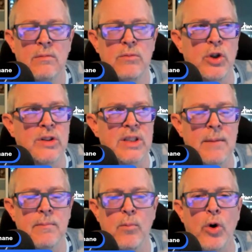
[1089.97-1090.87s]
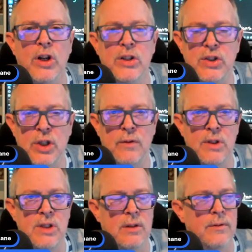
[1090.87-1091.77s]
You could say more
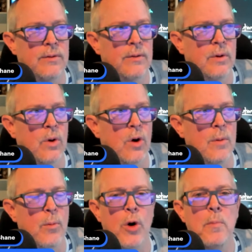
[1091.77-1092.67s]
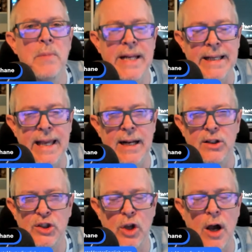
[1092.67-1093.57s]
conservative or more
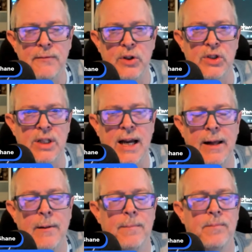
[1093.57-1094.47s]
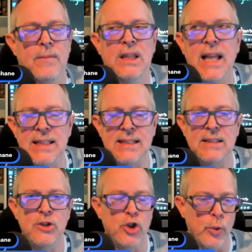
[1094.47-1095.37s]
mitigated, softer style,
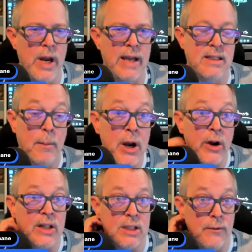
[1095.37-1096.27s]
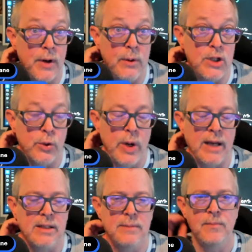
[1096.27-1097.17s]
less direct. Americans are very
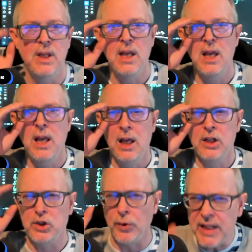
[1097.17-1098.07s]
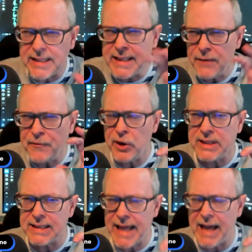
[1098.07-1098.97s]
direct. So this
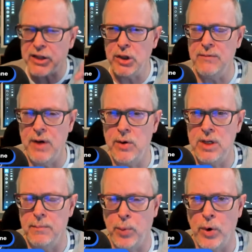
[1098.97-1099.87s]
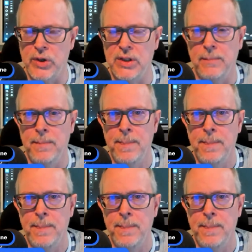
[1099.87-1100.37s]
difference is actually very important.